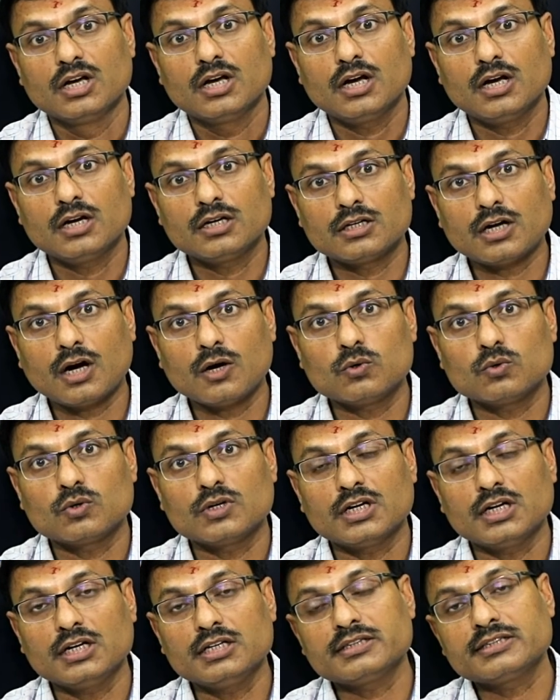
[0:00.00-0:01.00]
and
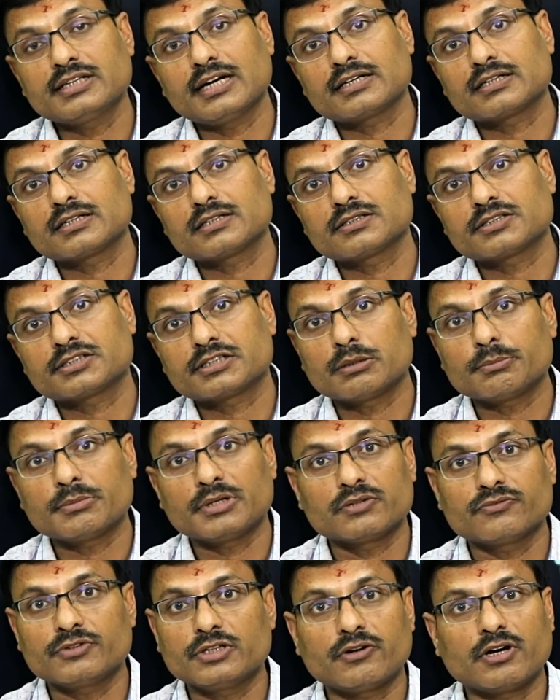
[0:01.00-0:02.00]
now in that
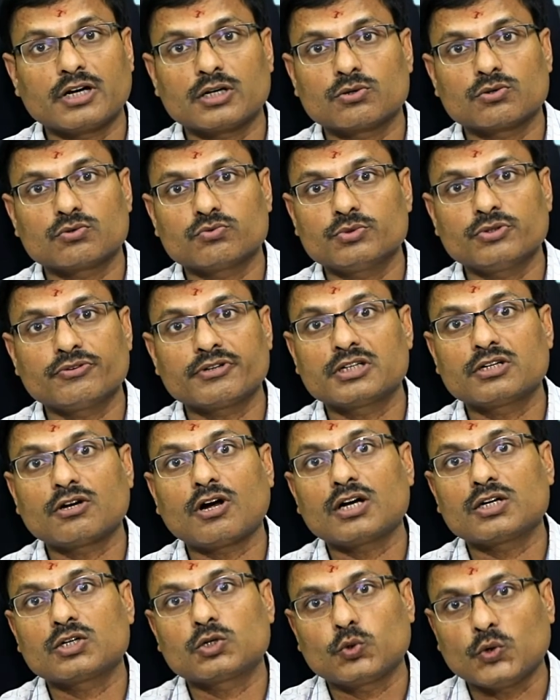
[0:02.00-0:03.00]
summer we were
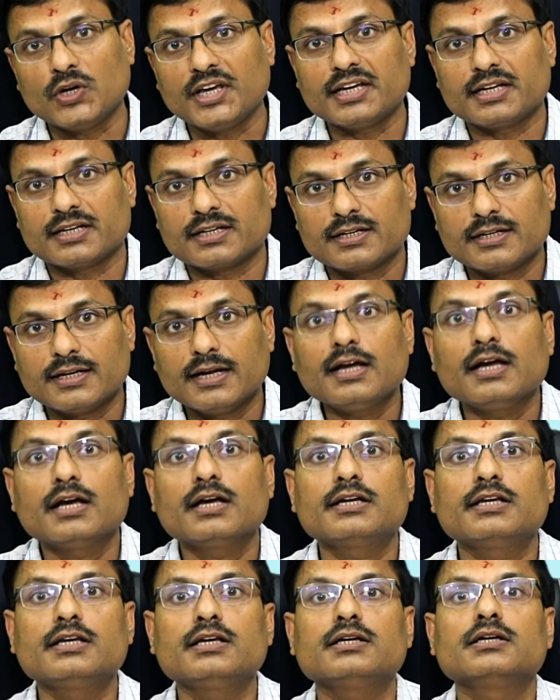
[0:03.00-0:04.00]
not doing
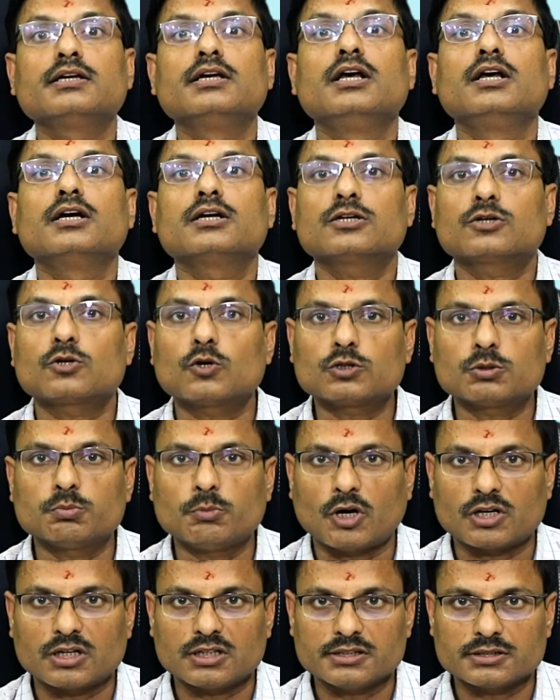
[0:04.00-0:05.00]
any growth
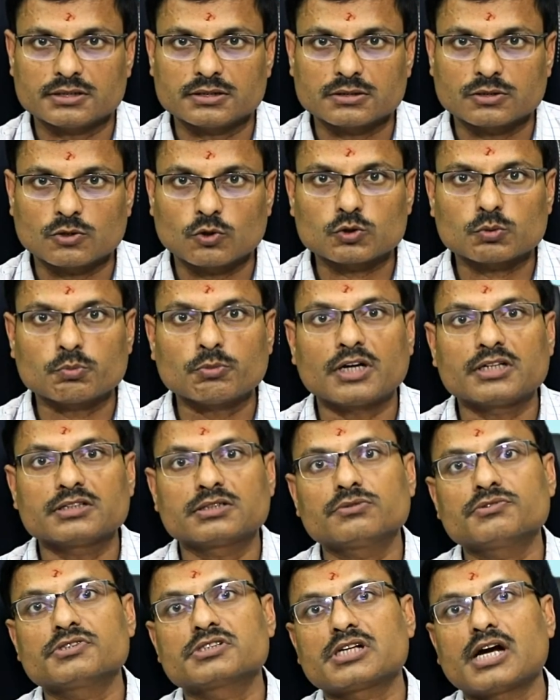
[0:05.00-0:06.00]
modulation. Growth modulation
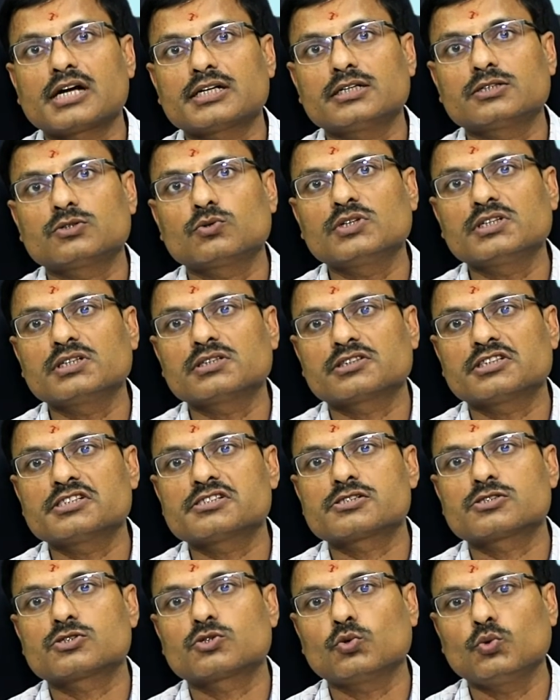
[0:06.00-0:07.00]
we started doing
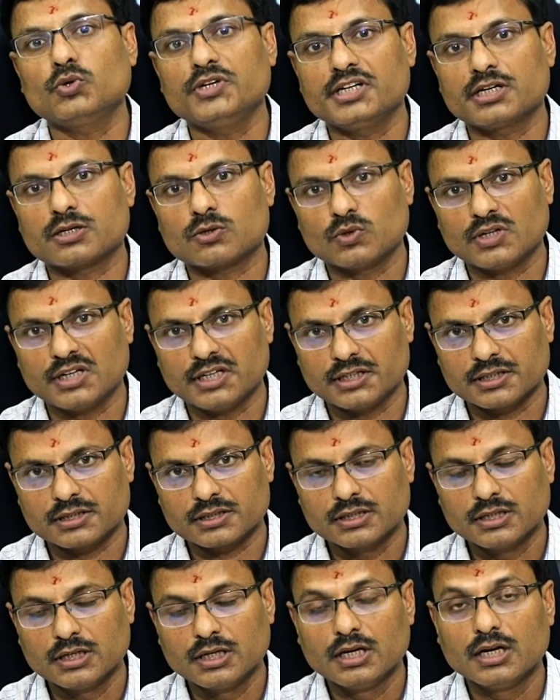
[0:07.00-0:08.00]
since 2 years only.
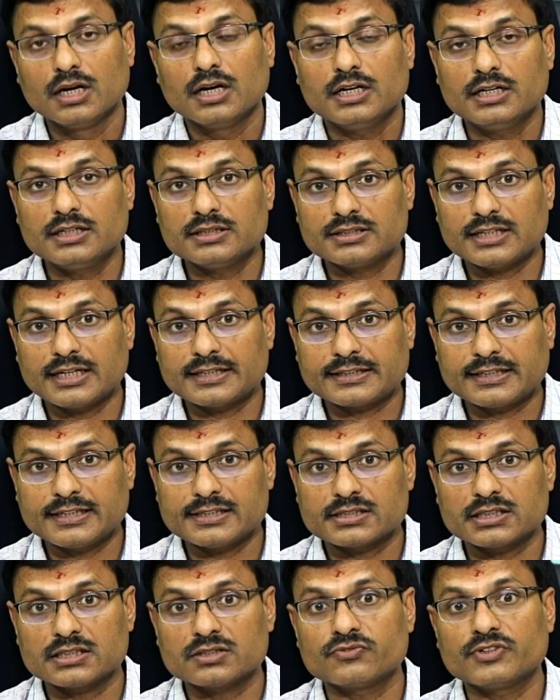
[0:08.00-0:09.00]
In that
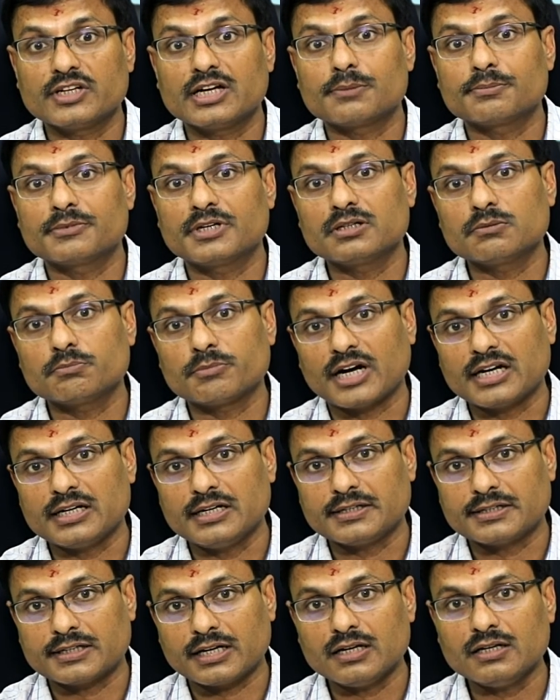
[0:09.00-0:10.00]
cases we have done
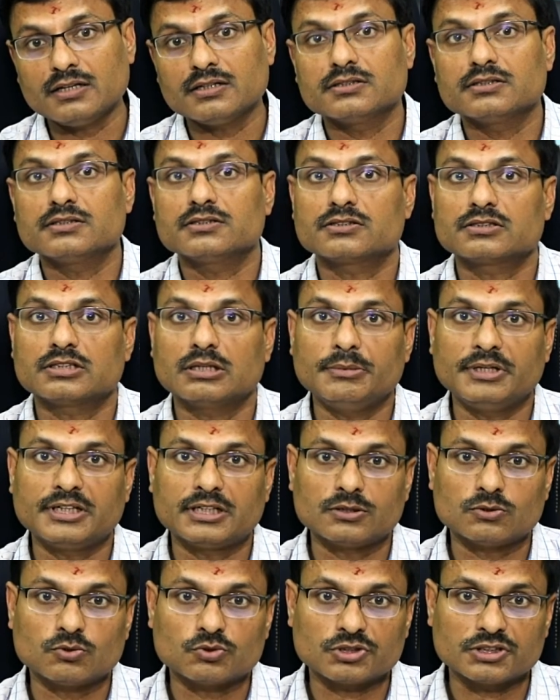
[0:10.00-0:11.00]
bilateral
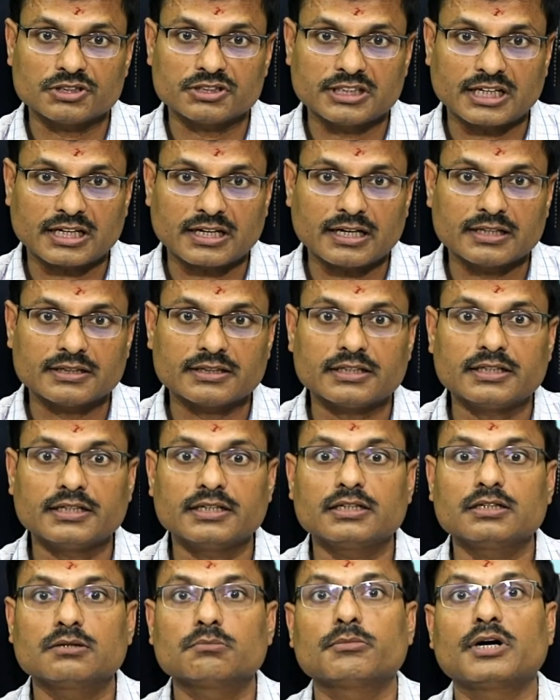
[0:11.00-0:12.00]
semi-tenuous jet
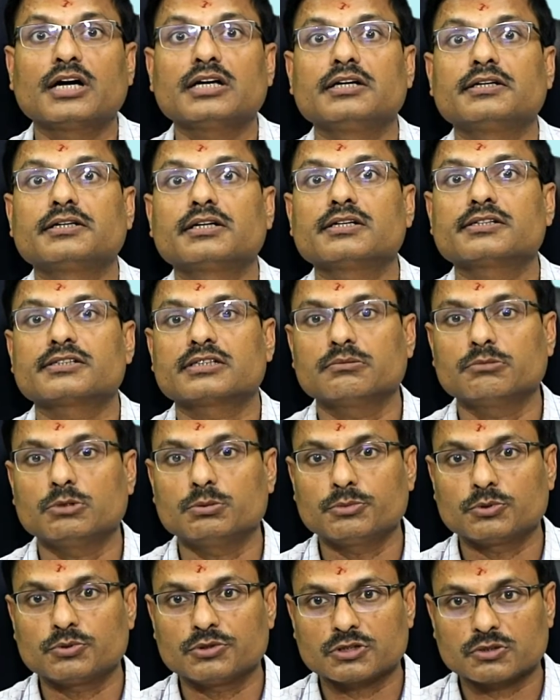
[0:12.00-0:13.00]
lengthening, bilateral
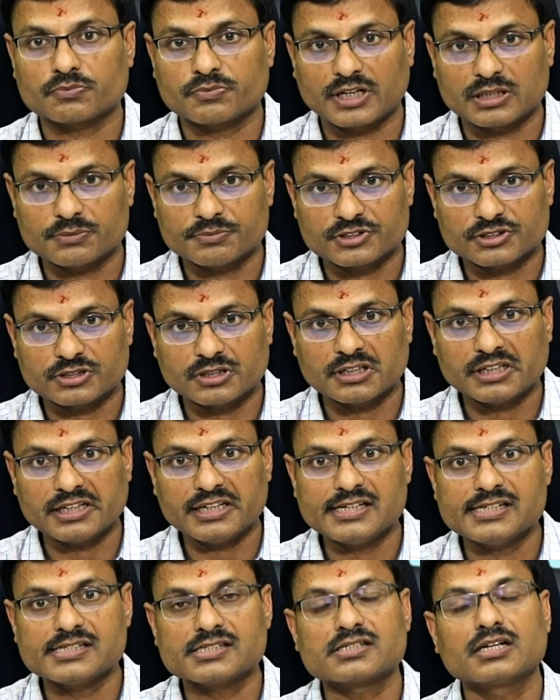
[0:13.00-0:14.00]
semi-tenuous 5 vessel
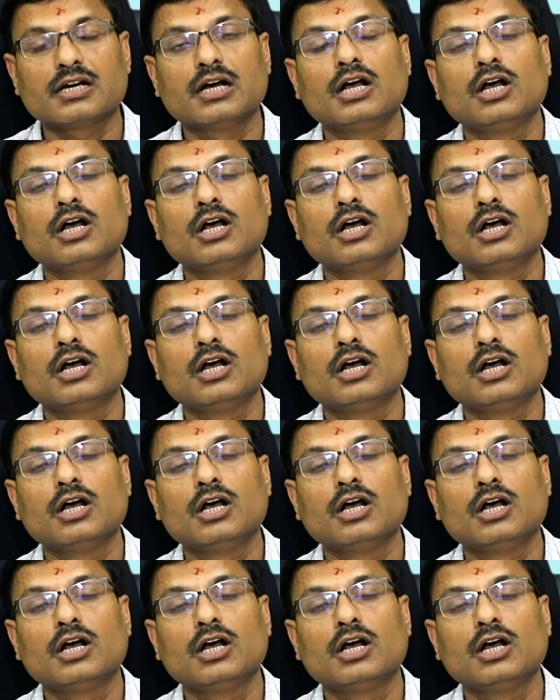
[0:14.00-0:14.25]
release,